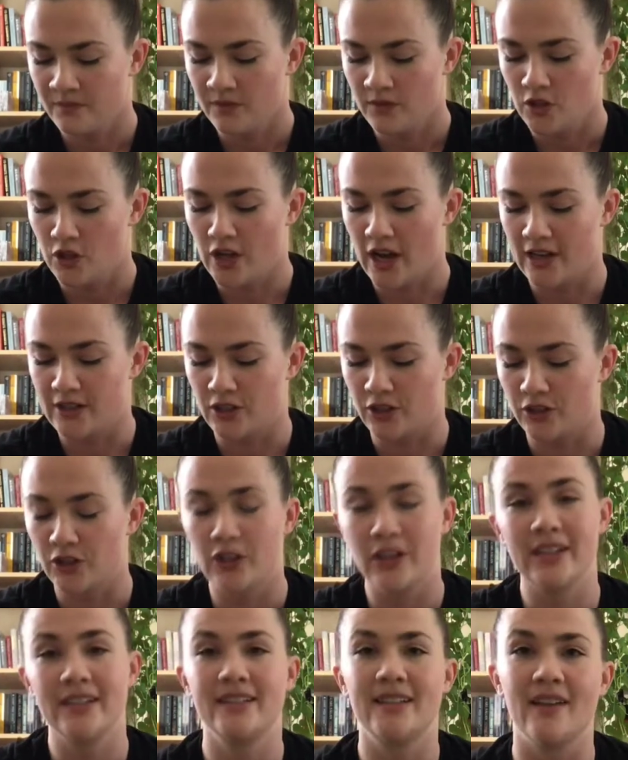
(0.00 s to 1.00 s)
You guys are
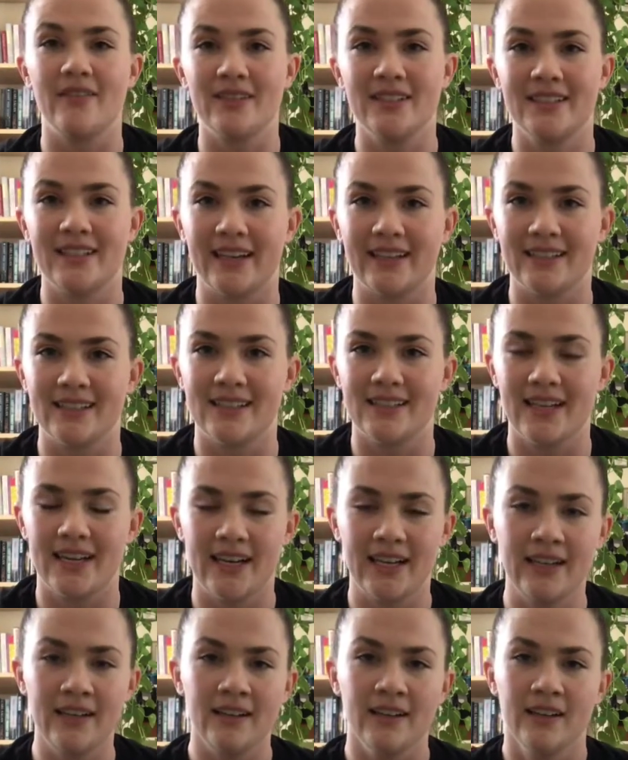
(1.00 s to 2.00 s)
37 seconds
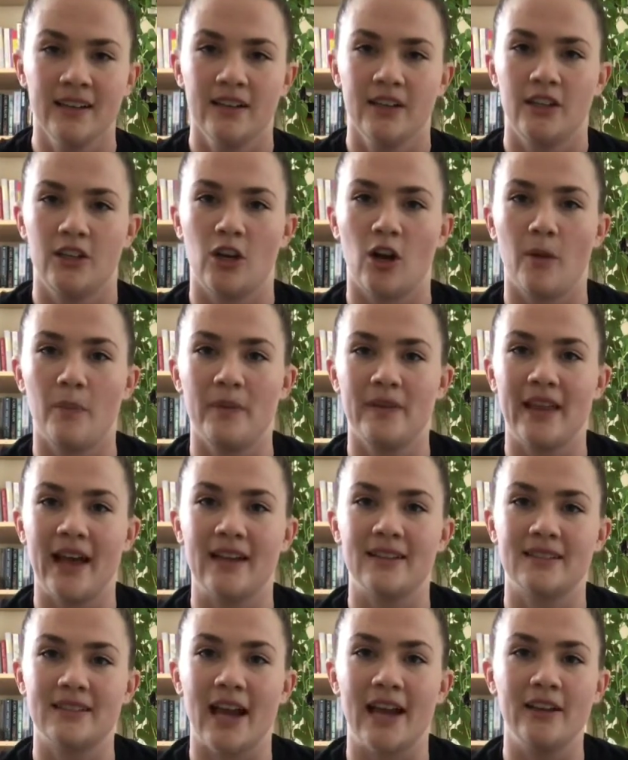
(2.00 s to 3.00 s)
in. You're up in that
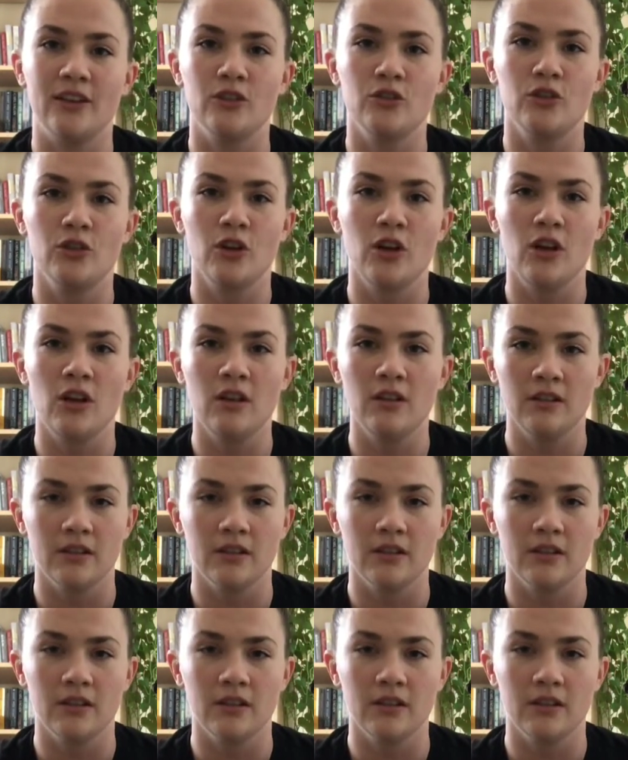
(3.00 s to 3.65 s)
side control,